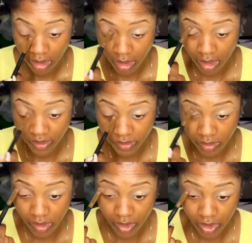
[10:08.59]
I have to
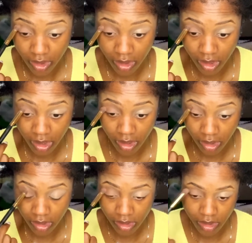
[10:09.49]
ensure that
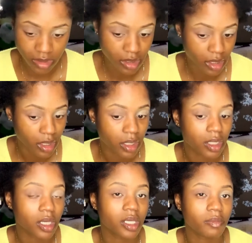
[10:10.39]

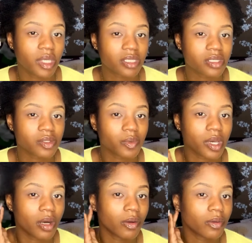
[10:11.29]
it mixes
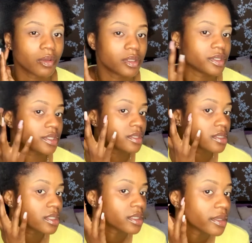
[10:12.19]
well as you can
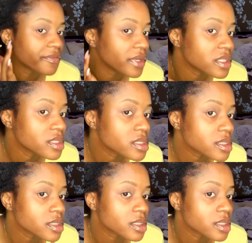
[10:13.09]
see the difference,